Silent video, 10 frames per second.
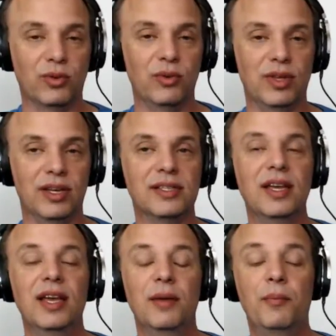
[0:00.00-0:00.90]
this.
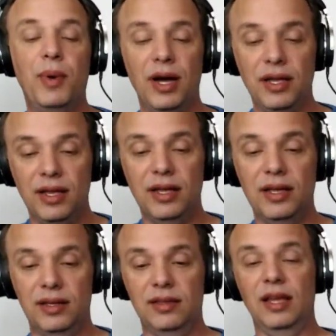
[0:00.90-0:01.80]
But
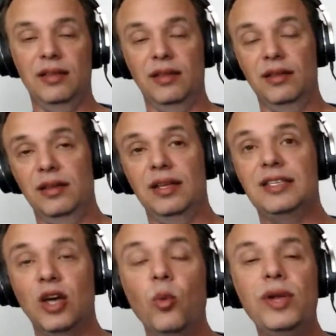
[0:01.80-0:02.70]

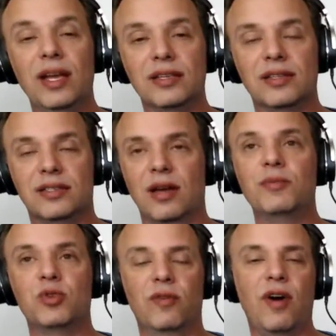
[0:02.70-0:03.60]
until we get some
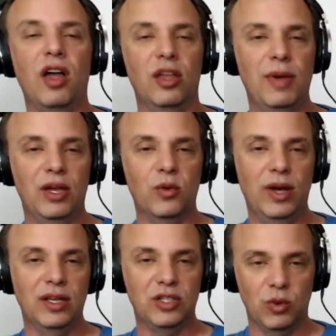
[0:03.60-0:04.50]
sort of automated way
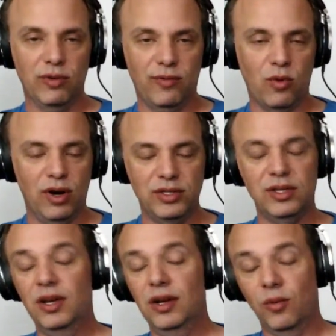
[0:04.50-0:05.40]
to do it for us,
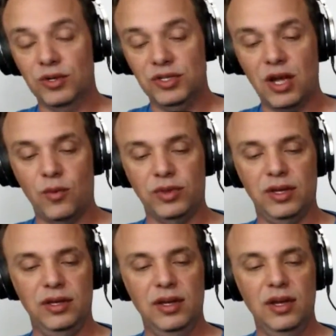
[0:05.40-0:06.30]
we're stuck with it.
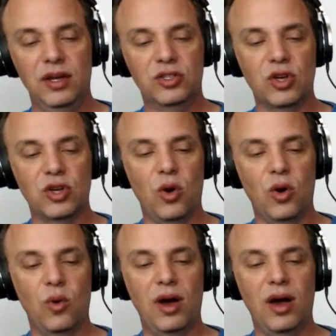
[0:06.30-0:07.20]

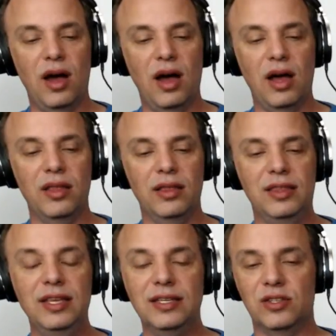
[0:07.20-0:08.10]
So
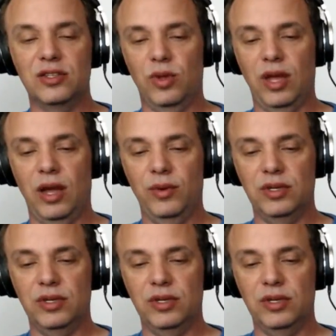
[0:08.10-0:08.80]
this is what I would do.